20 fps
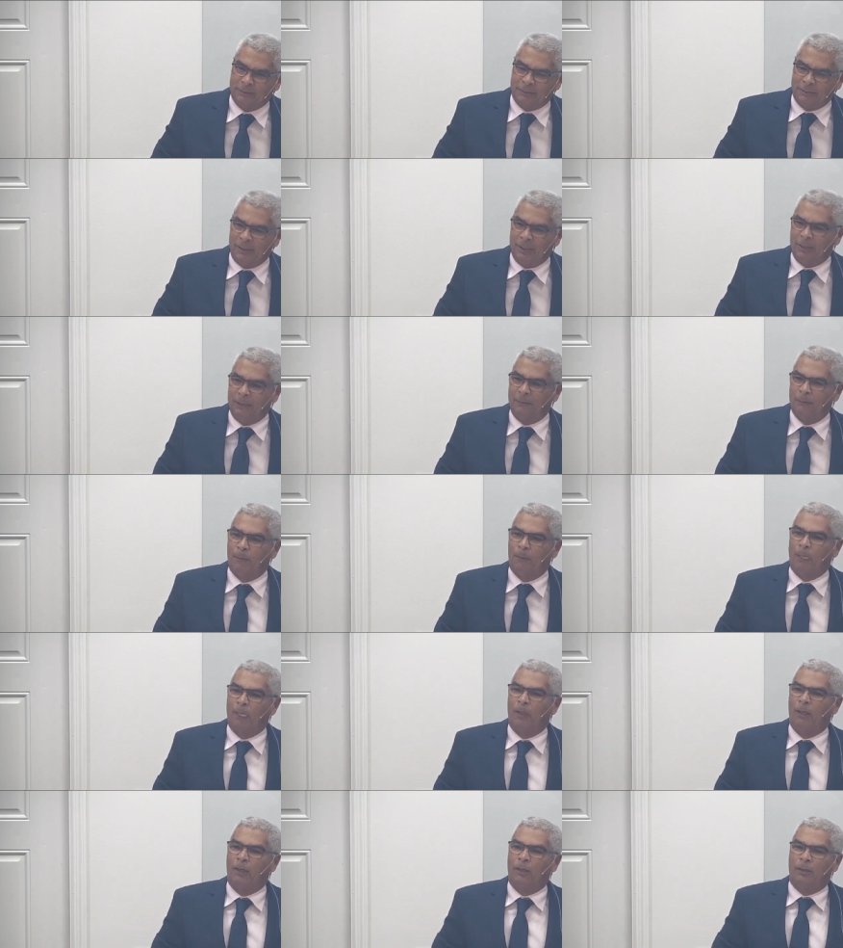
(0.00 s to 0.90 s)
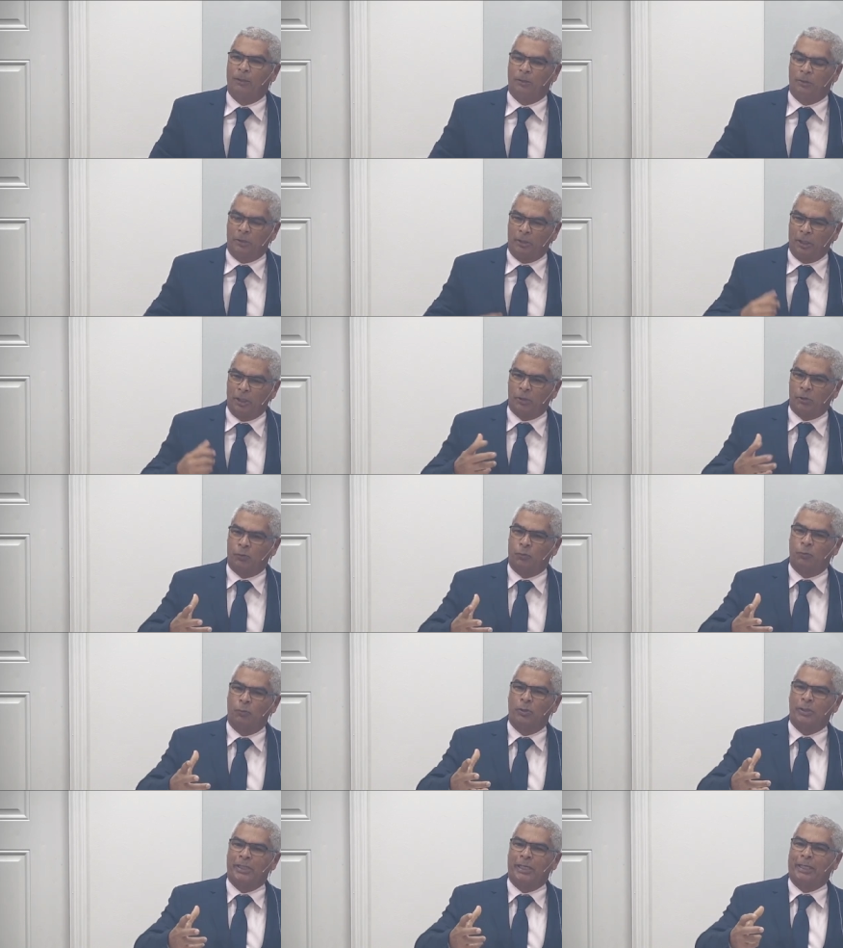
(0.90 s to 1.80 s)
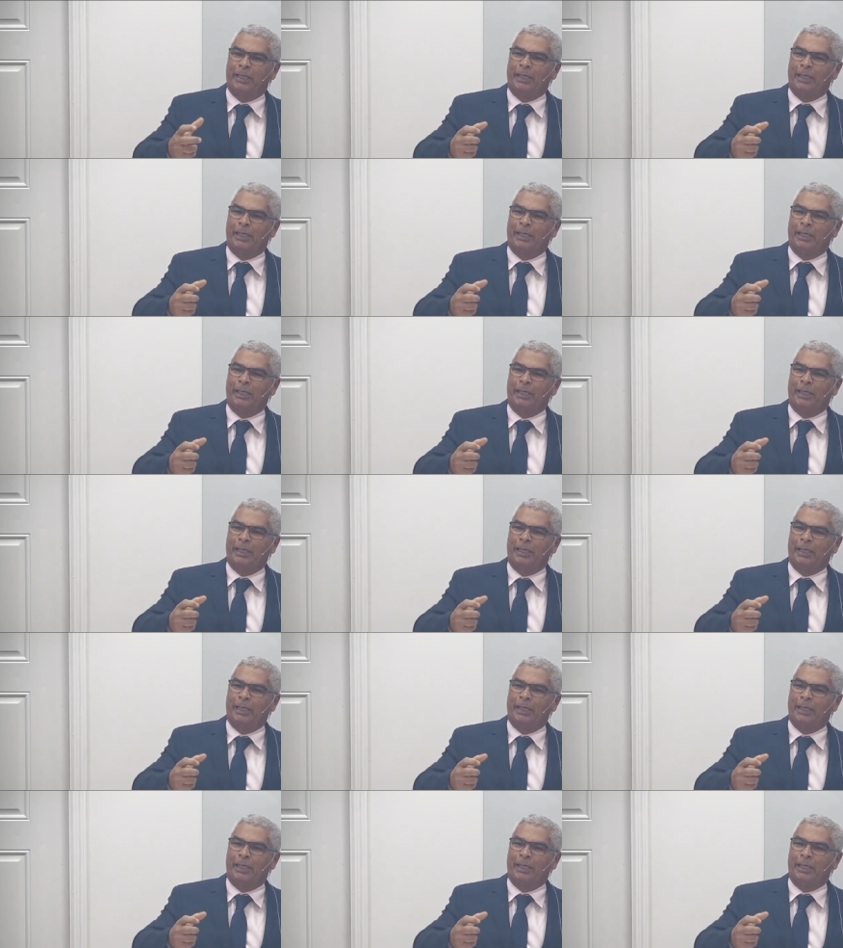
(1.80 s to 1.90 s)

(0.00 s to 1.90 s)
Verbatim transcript: would shine upon our hearts.